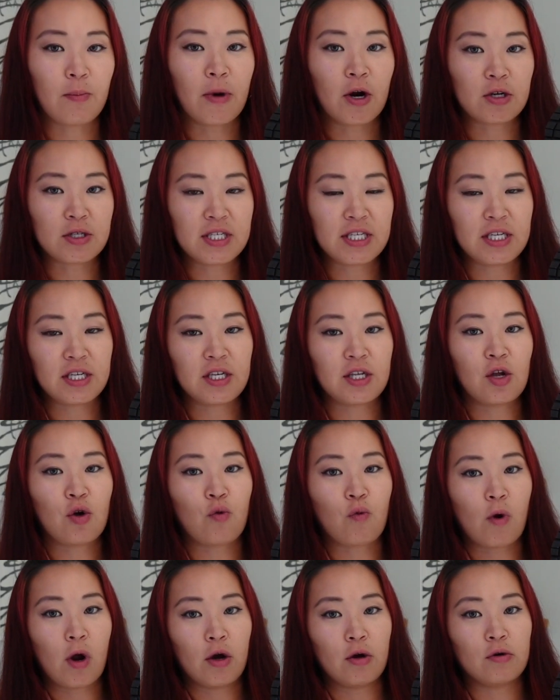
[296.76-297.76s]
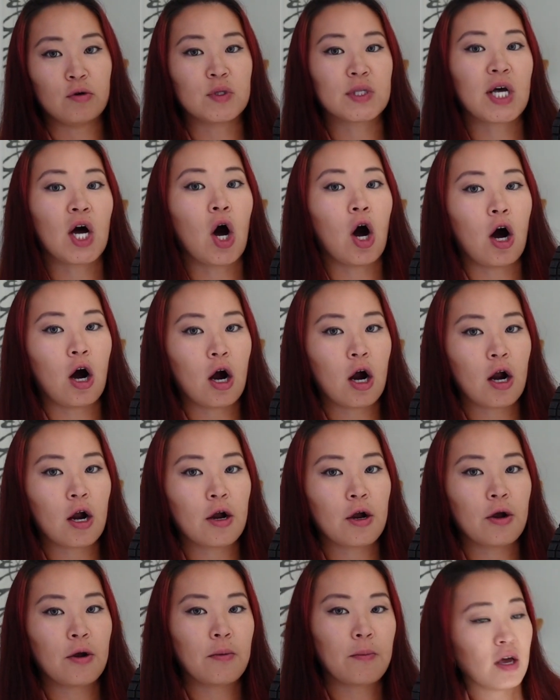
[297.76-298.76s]
Martine Rose
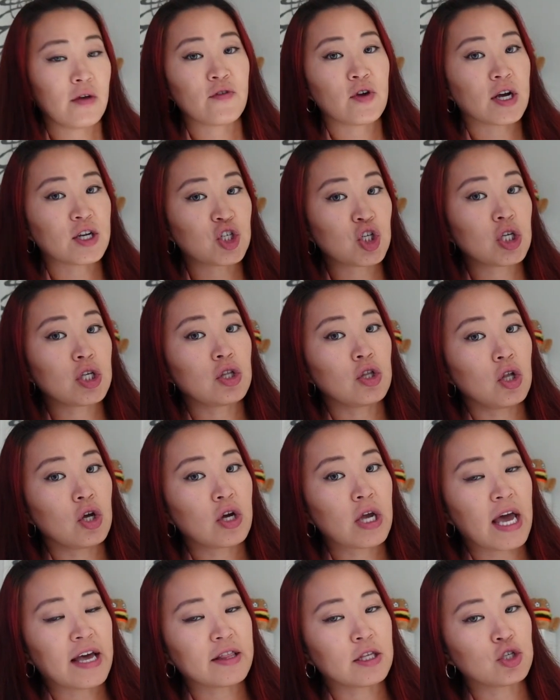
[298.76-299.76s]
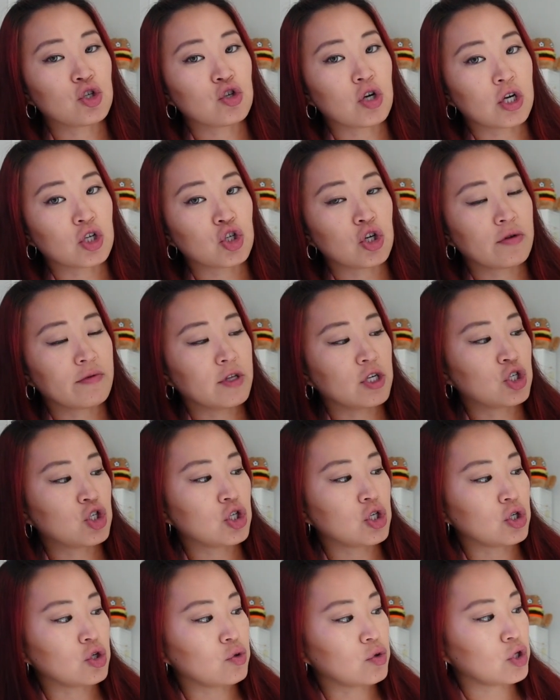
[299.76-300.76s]
R. If you actually look at the structure of the
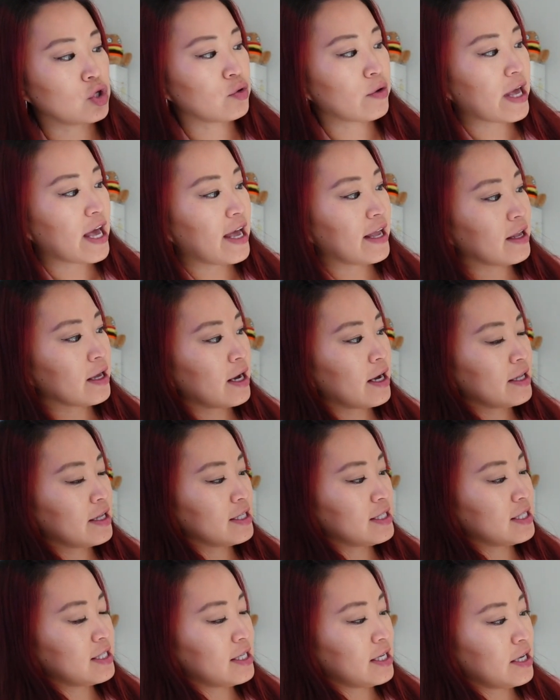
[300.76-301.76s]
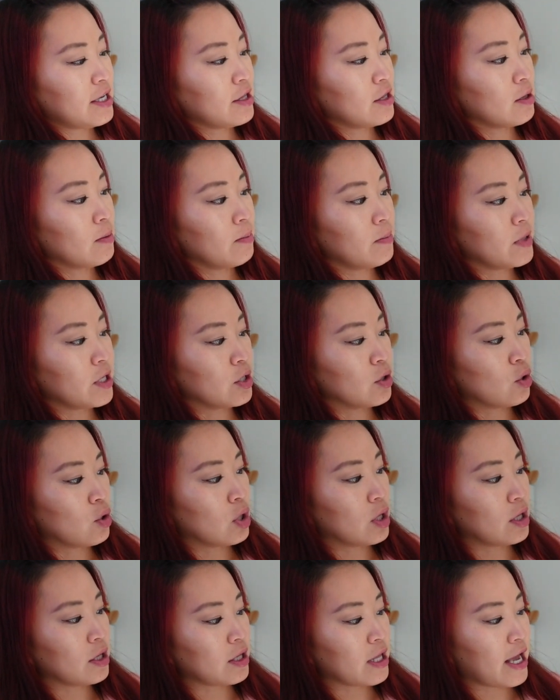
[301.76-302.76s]
shoe, you can kind of see the
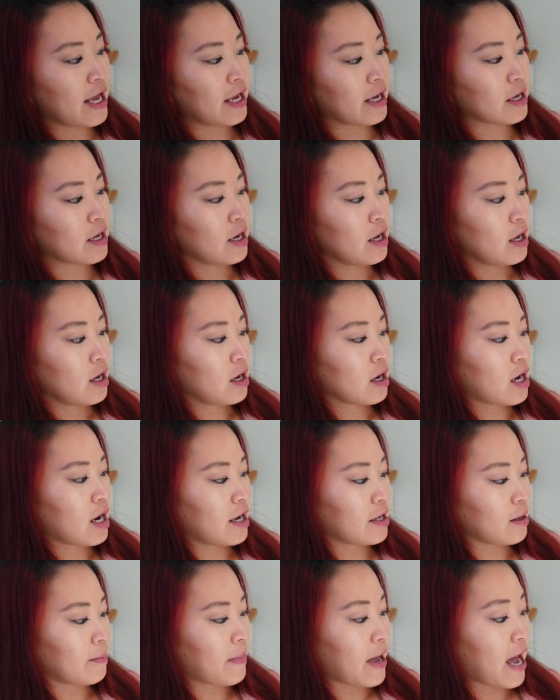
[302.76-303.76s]
mule-like kind of